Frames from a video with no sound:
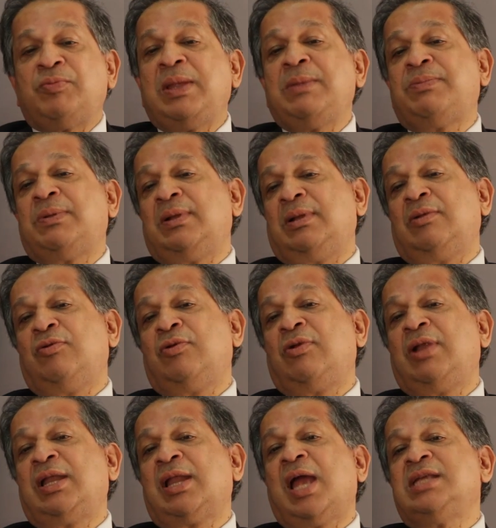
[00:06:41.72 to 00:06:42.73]
people who
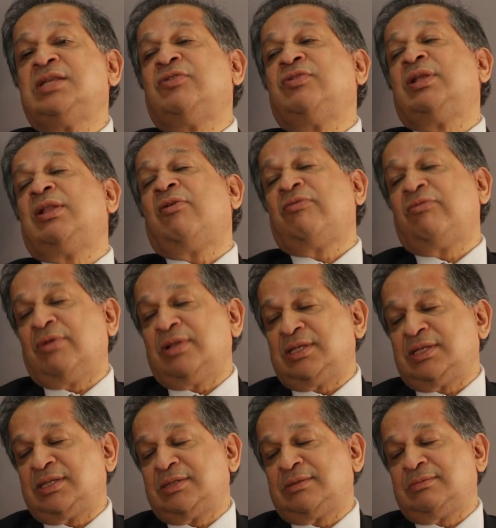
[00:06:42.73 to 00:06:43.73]
donate eyes of their loved
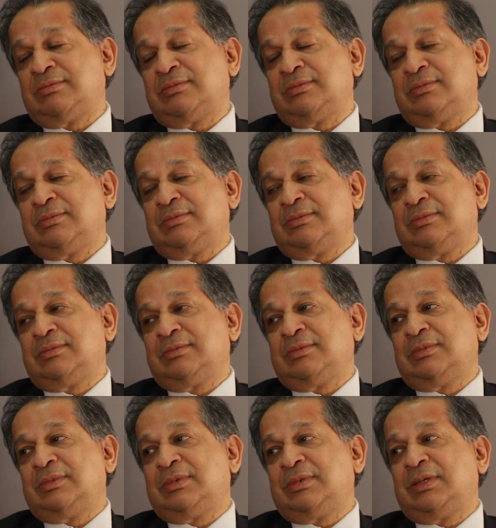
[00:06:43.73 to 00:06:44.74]
ones.
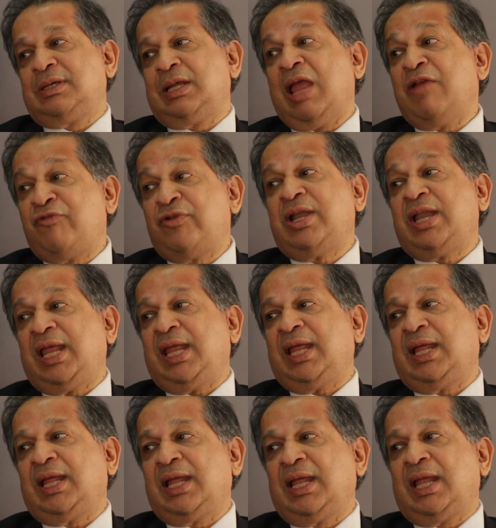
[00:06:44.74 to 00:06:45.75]
Every day.
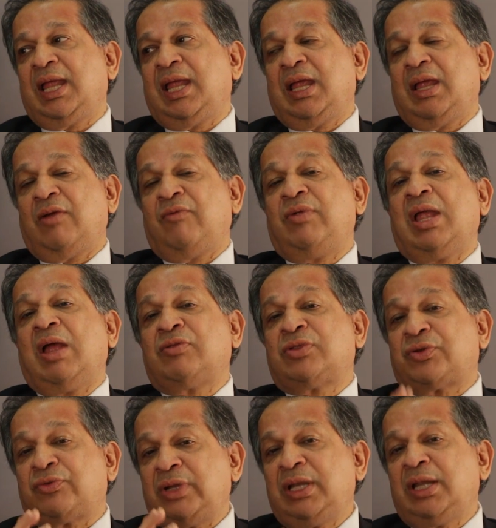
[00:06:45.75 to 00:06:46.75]
We have
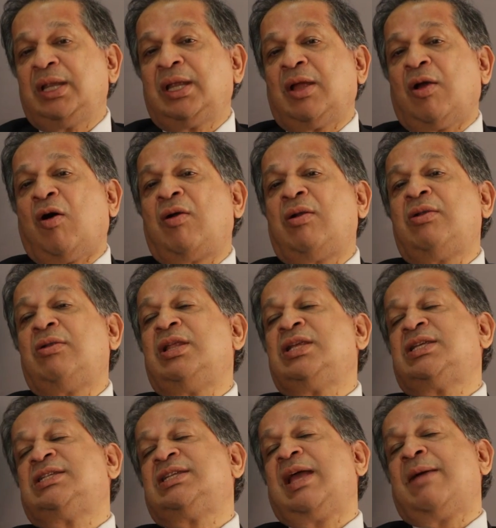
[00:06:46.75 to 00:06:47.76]
3 organ
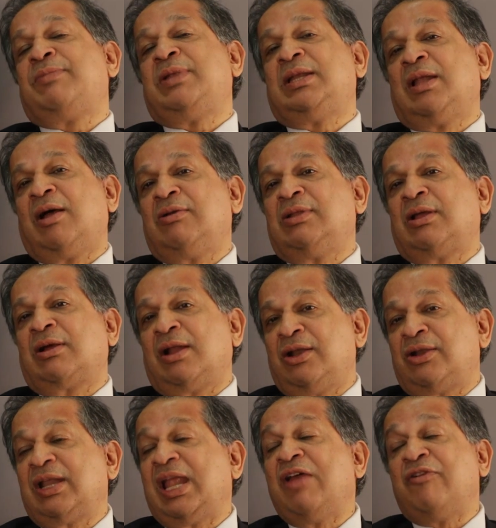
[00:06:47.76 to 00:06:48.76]
donations happening now in our
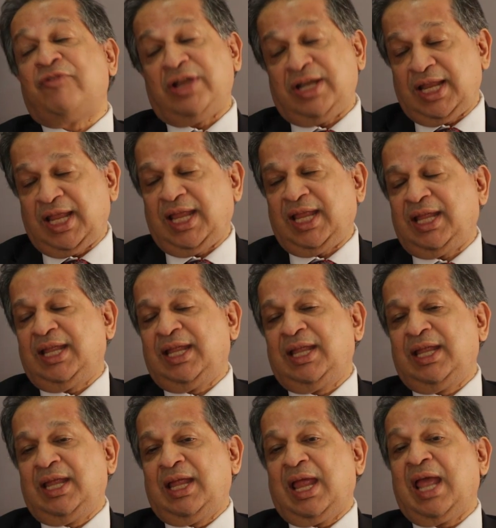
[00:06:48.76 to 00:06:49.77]
country every day.
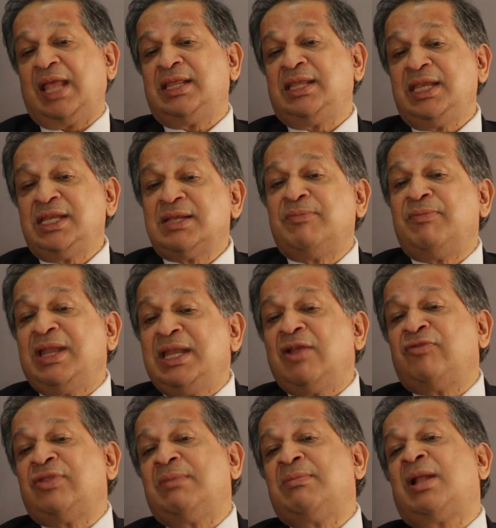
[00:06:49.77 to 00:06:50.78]
And these are, many
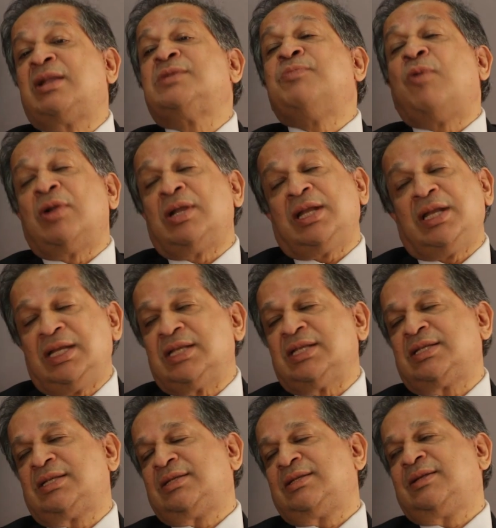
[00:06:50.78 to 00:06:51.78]
of them are
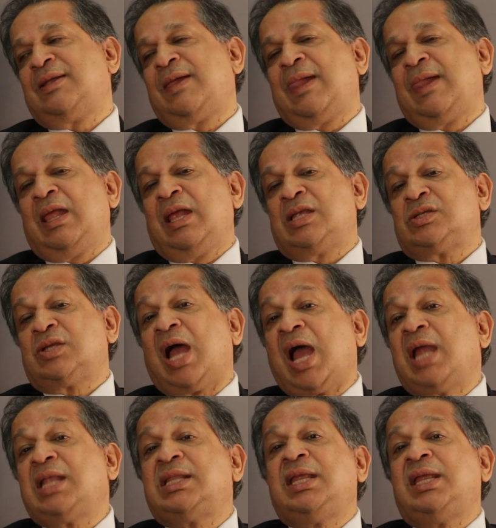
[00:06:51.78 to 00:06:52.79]
spontaneous. So
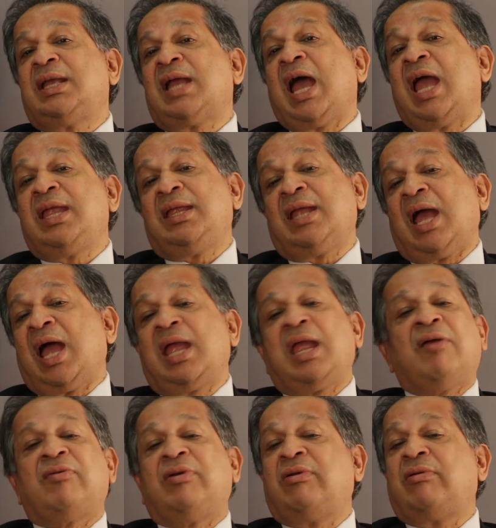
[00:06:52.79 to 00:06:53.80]
I think, I
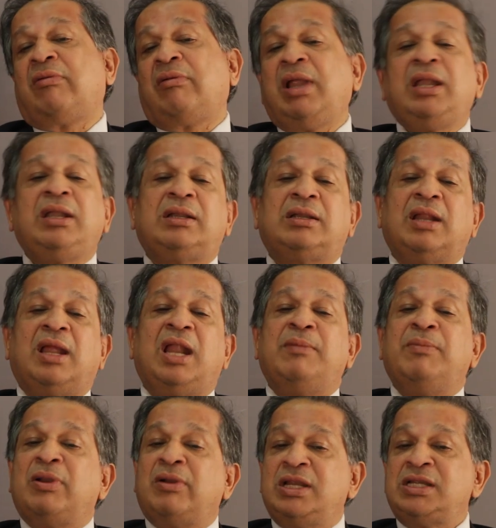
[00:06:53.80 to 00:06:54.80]
have great
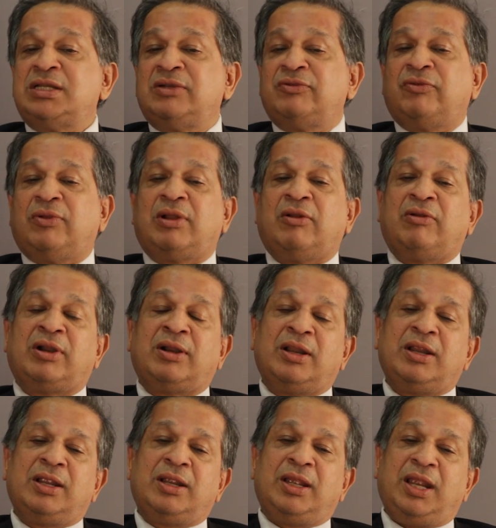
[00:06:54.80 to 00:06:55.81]
admiration for our
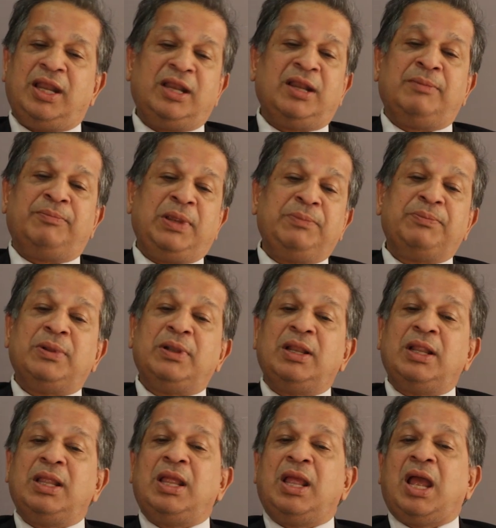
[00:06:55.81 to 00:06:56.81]
Indian people.
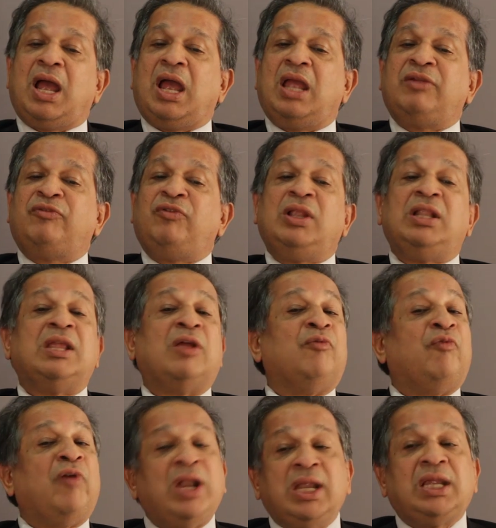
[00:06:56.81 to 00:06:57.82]
I feel they are
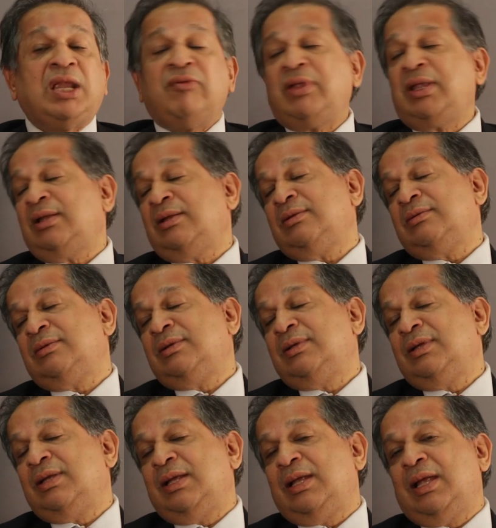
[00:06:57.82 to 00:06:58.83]
very giving.
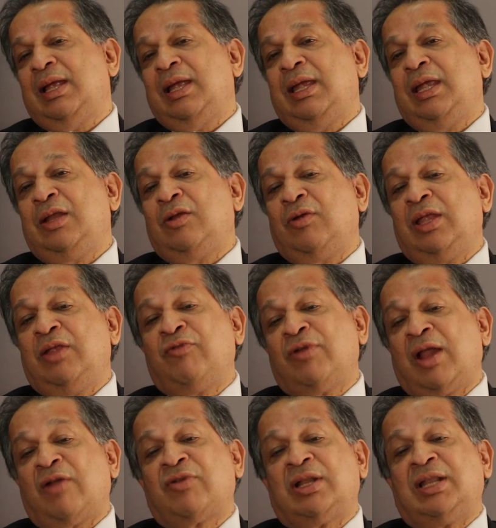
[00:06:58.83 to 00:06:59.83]
You know, even
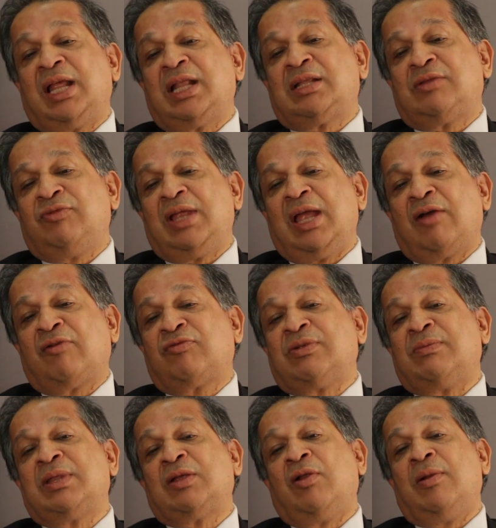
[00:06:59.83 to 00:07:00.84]
after death, we have
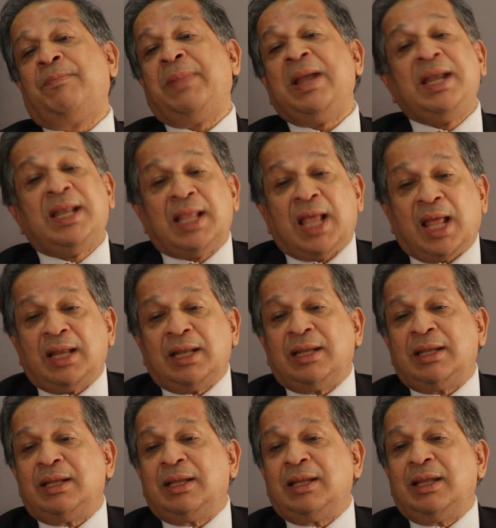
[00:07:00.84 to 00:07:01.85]
something called Pindadan
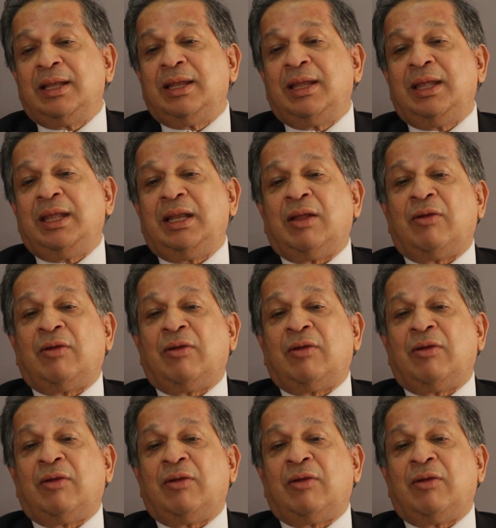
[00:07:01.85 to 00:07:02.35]
in